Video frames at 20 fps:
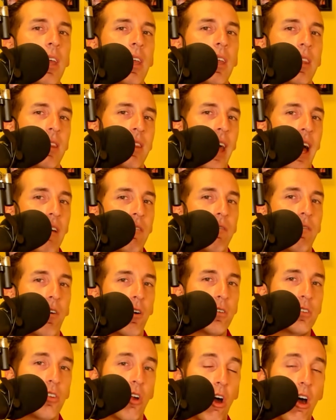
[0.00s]
That
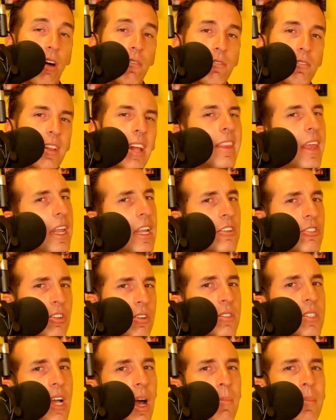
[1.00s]
first offer that
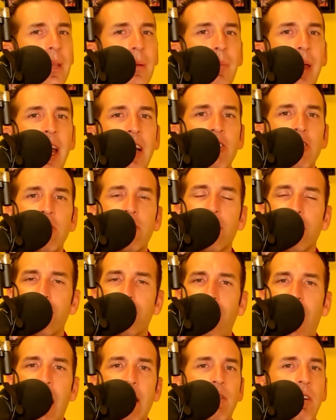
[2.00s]
insurance company makes you for
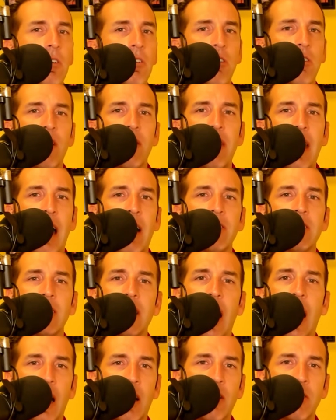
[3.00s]
$500 or
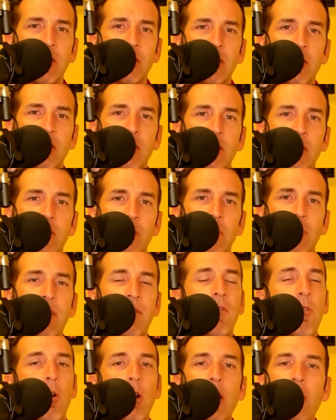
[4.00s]
$1,000
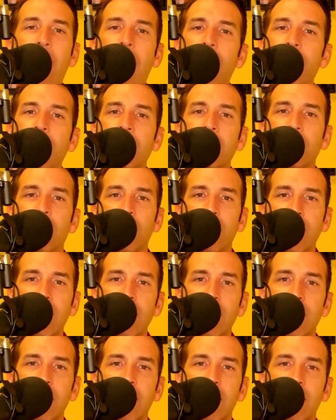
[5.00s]
before you have an
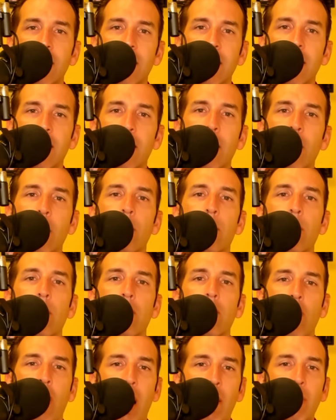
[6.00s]
attorney,
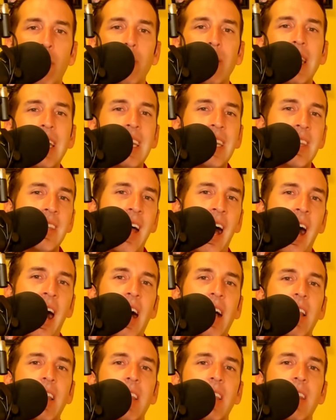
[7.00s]
probably
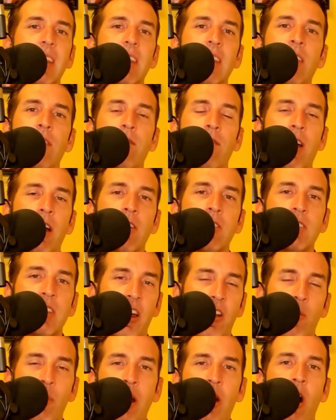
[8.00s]
not the fair
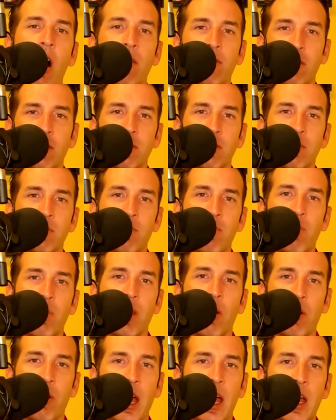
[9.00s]
settlement offer.
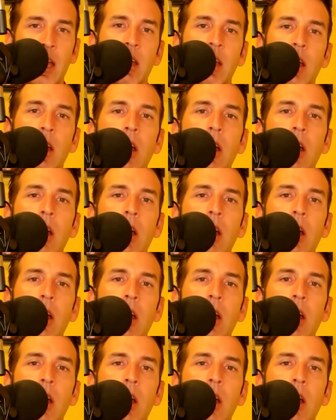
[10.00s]
Okay.